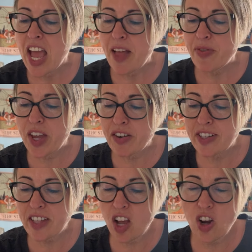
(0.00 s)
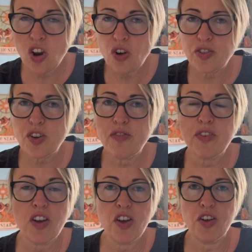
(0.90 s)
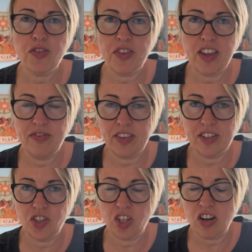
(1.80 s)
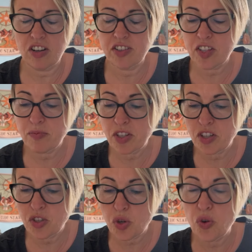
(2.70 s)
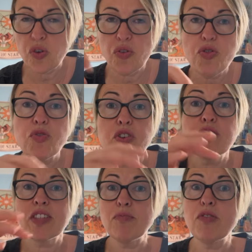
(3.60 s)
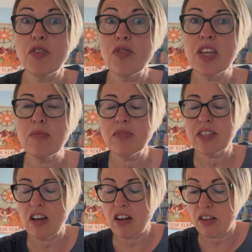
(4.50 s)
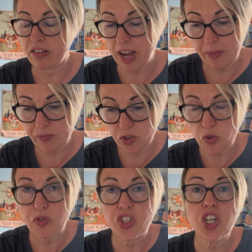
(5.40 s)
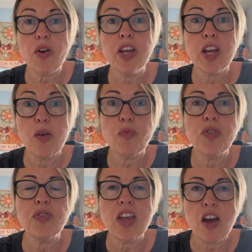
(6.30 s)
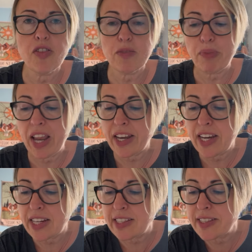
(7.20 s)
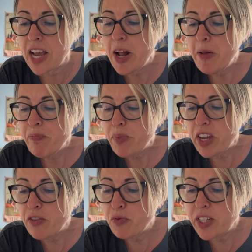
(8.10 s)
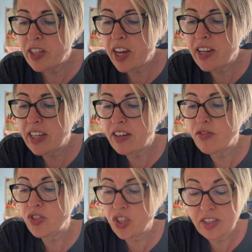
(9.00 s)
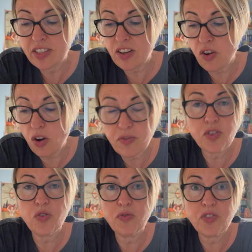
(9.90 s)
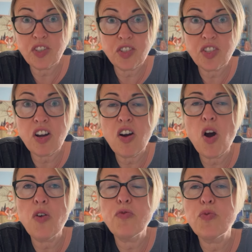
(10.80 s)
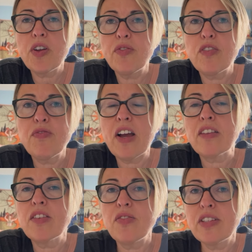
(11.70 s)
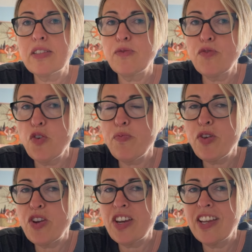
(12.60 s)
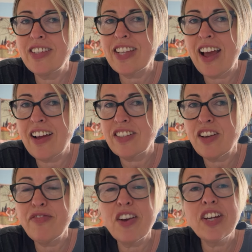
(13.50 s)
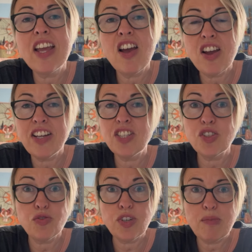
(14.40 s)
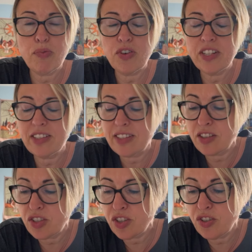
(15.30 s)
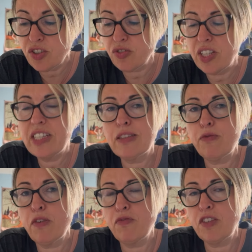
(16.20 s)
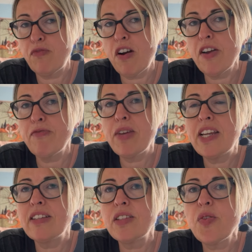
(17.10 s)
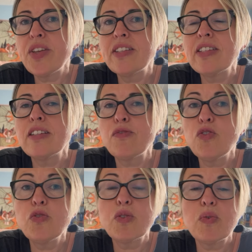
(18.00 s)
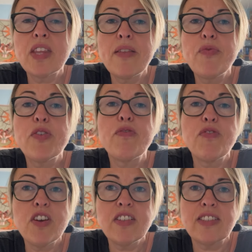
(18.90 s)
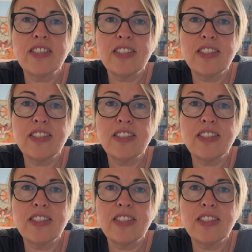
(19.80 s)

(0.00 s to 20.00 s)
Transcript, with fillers: there is a lot of earth in this chart. So I'm going to talk through some of the themes that are um, sort of showing up with the other planets. But if we take just sort of to start off with the fact that this full moon is at a very early degree point, it's at 2 degrees 55 minutes. So this it falls within the first